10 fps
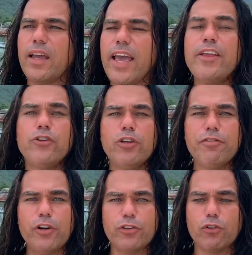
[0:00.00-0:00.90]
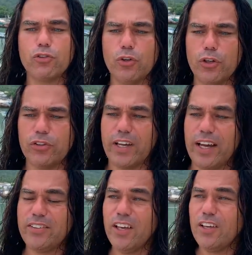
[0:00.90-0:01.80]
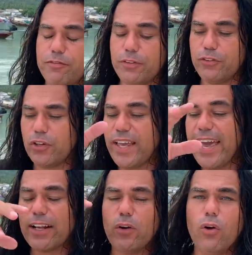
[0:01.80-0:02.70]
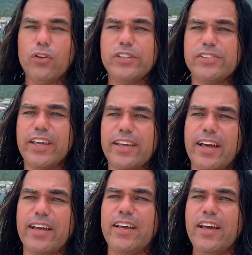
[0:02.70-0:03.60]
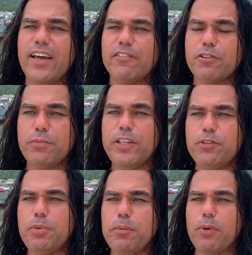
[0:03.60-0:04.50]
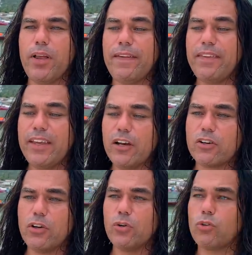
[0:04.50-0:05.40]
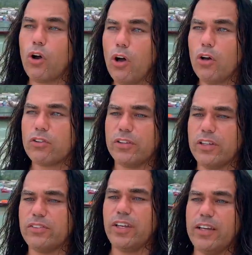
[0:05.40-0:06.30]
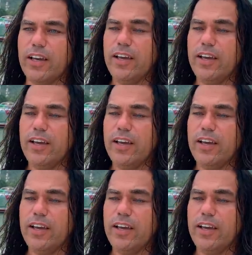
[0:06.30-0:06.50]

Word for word: and Universal Studios, guys. So they hacked all these data from these people and they are going to auction this data.